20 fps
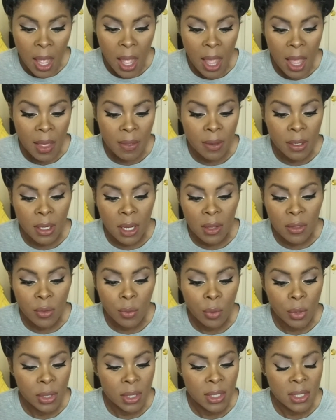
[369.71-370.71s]
And another
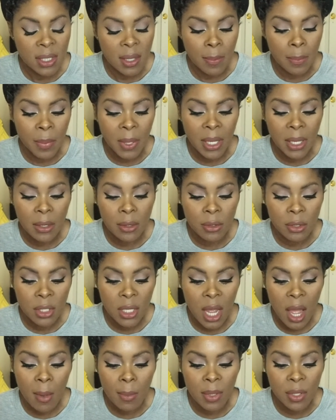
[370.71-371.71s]
one is the Peter
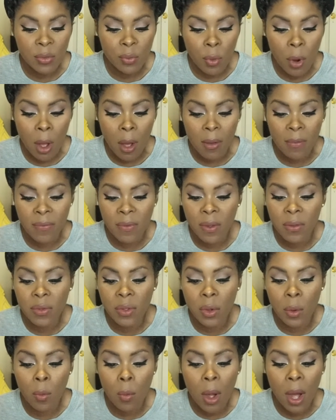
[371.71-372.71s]
Thomas Roth, the
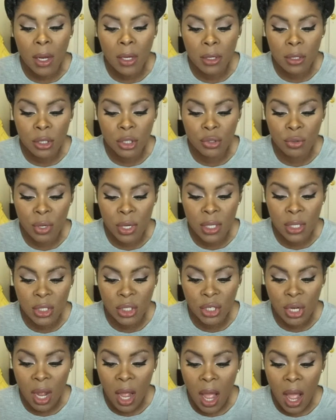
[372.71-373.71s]
Water Drench
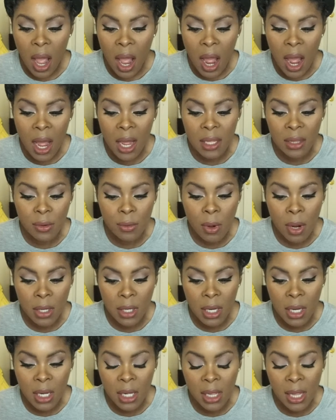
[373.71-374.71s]

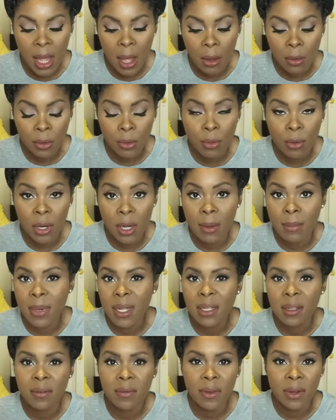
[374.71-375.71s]
Hyaluronic Cloud Cream.
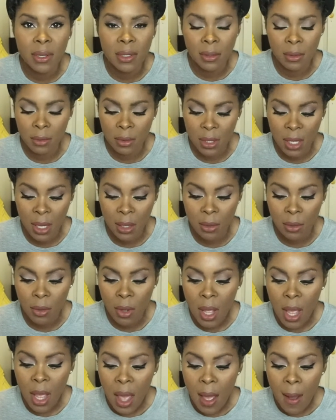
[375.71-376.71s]
That's a very long title.
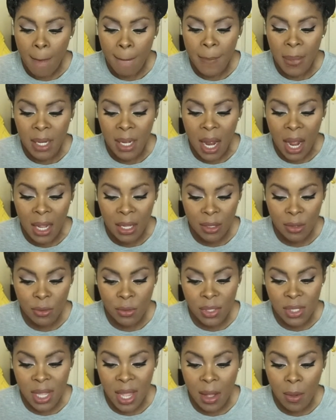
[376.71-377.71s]
But I use
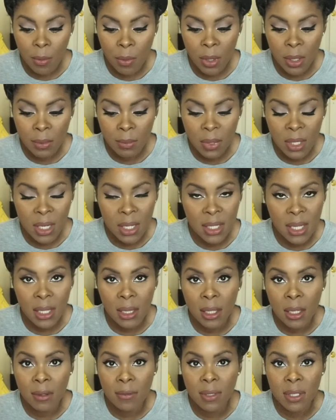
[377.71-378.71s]
that one because I
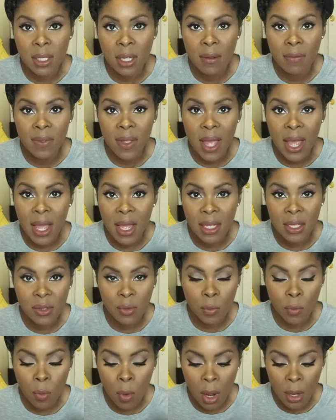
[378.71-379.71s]
love stuff that has
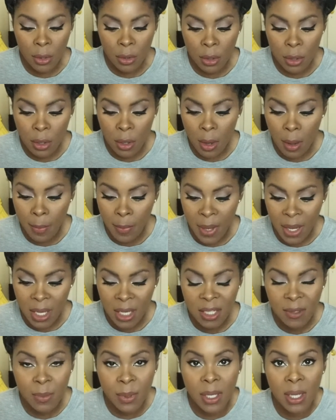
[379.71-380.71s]
water
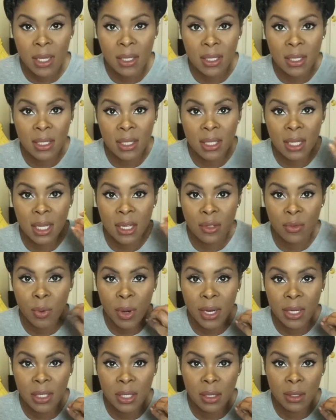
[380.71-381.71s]
base, because it sinks right
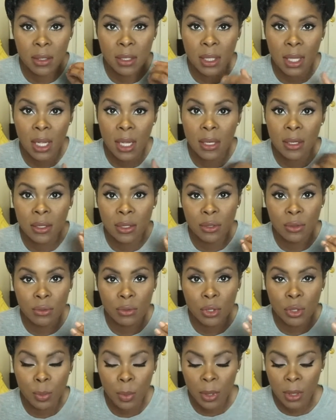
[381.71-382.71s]
into your skin as soon as
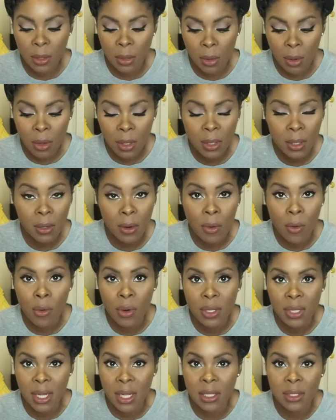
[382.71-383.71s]
you put it on. And of course,
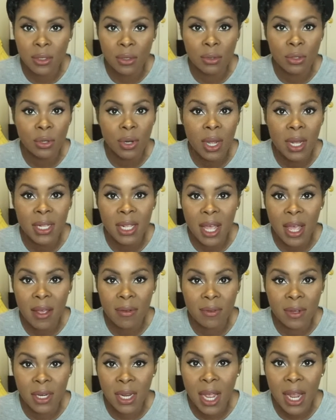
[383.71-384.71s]
like I told you guys, I have
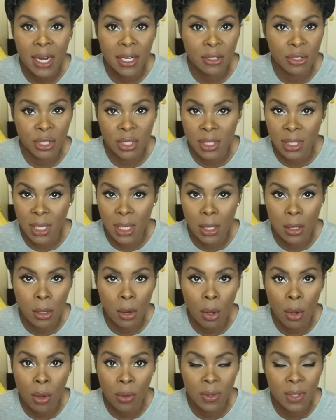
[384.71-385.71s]
dehydrated skin
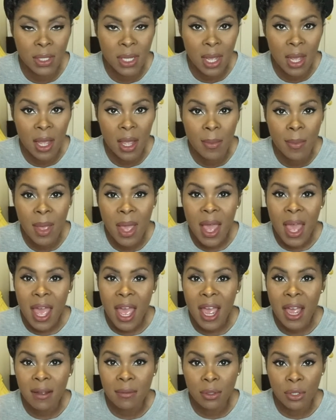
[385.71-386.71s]
all the time.
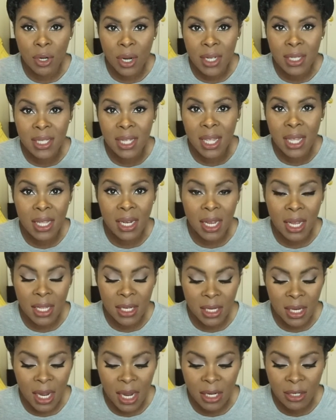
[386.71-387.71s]
I have dry skin and
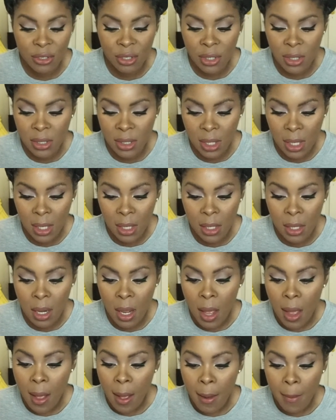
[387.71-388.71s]
dehydrated skin.
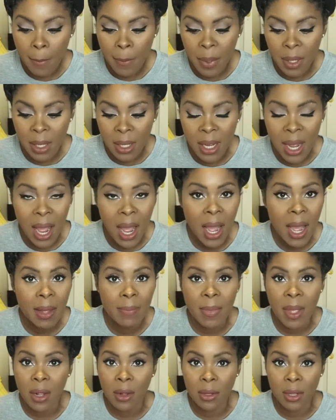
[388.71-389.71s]
But I'm
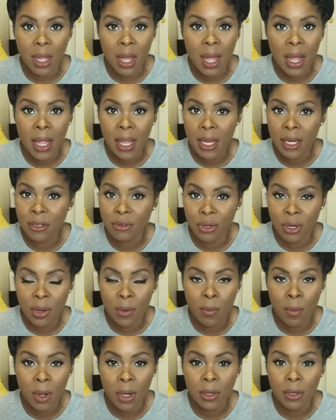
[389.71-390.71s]
not gonna lie, I hate drinking
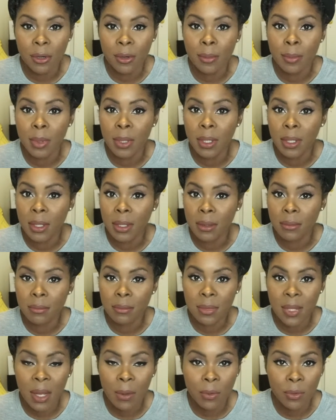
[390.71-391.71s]
water. But
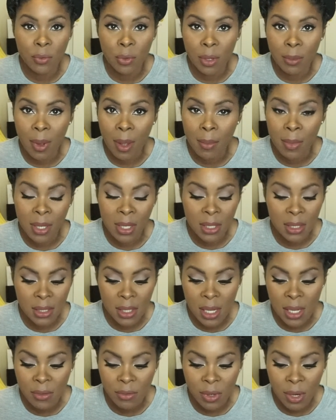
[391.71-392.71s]
that was one of my biggest
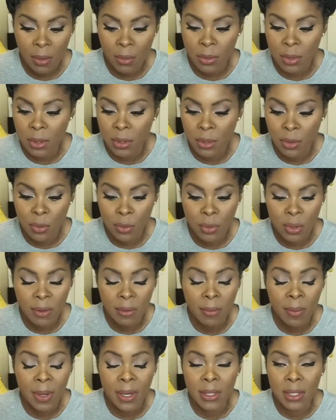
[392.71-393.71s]
things when I was in school.
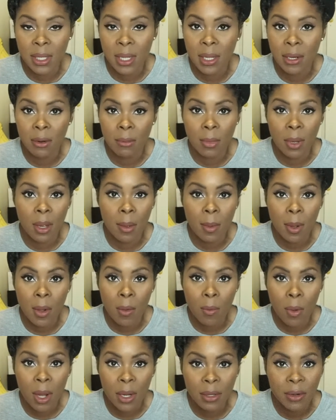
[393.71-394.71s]
Everybody used to get on me about
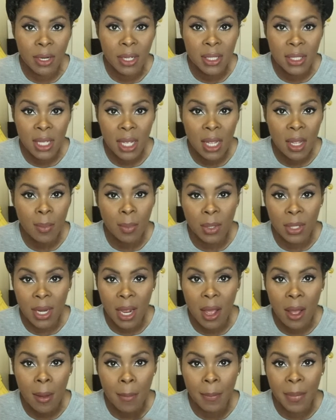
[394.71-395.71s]
water intake, but
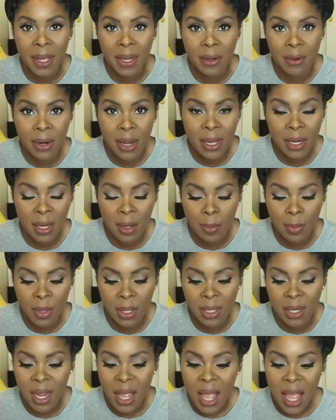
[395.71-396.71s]
now I'm better at it.
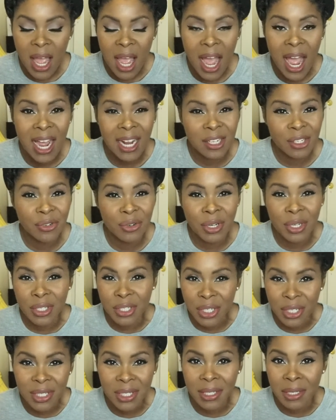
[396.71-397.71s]
But I drink
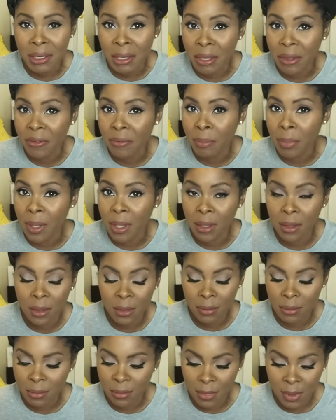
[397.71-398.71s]
just enough, but
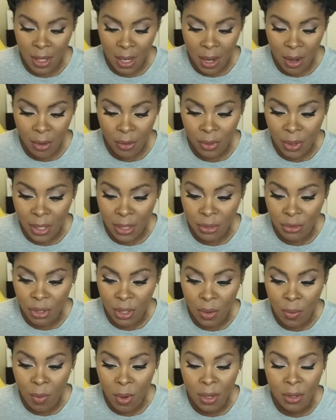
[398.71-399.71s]
I don't like
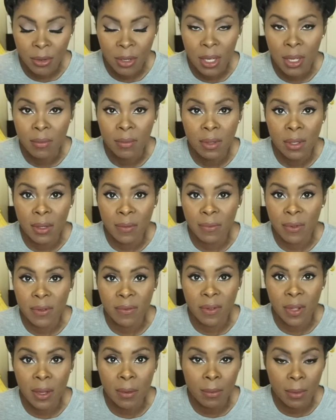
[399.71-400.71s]
drinking water, even if it's
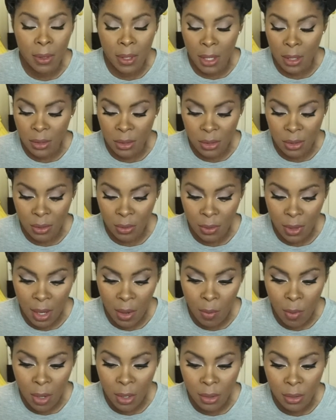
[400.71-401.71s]
flavored. I just don't like
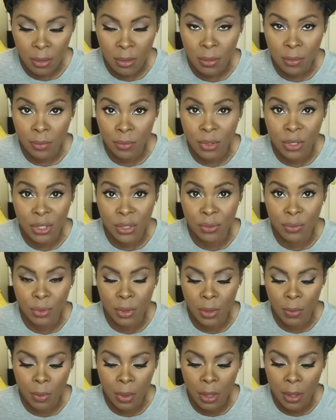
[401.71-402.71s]
water, which is
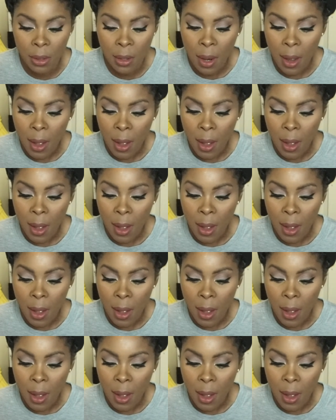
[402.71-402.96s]
really weird.